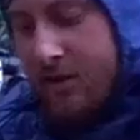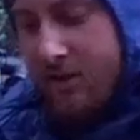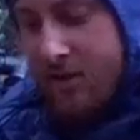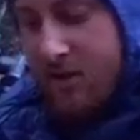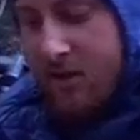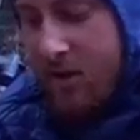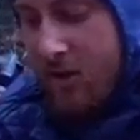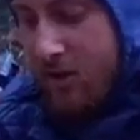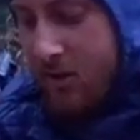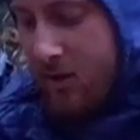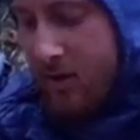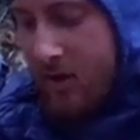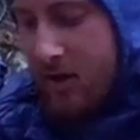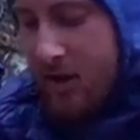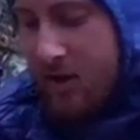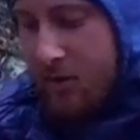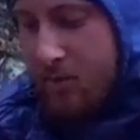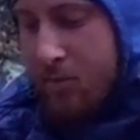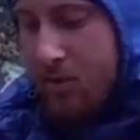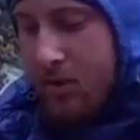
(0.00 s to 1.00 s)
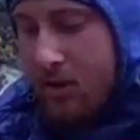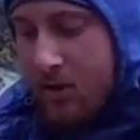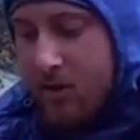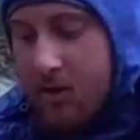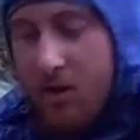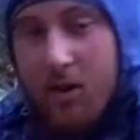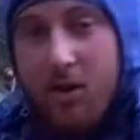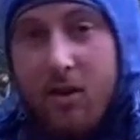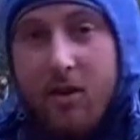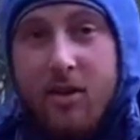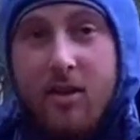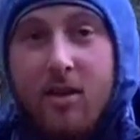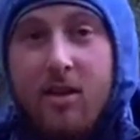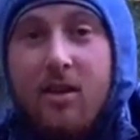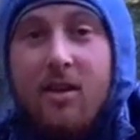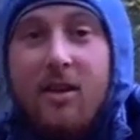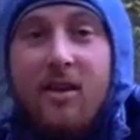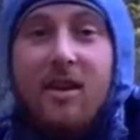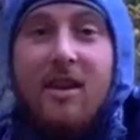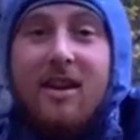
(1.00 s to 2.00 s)
Starting to get a bit dark.
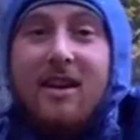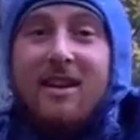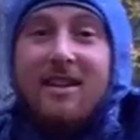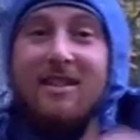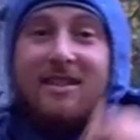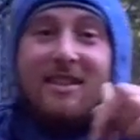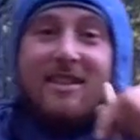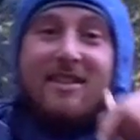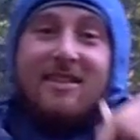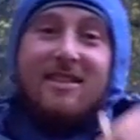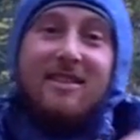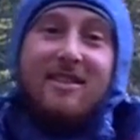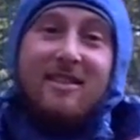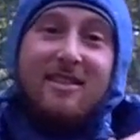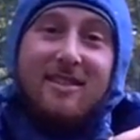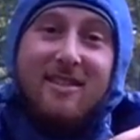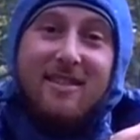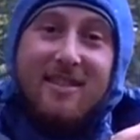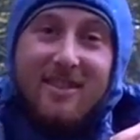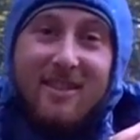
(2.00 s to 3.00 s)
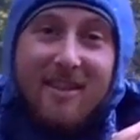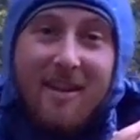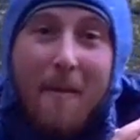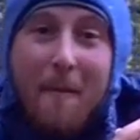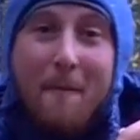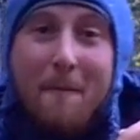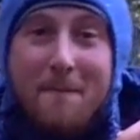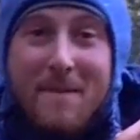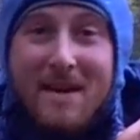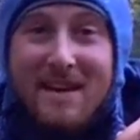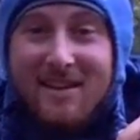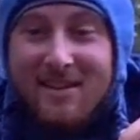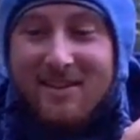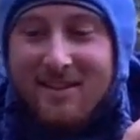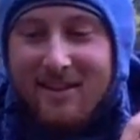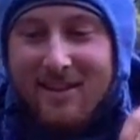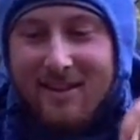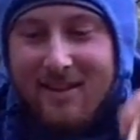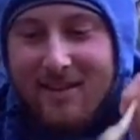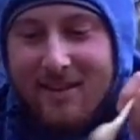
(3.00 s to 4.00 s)
This is
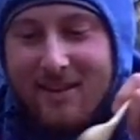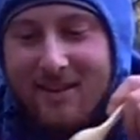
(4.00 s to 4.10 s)
amazing.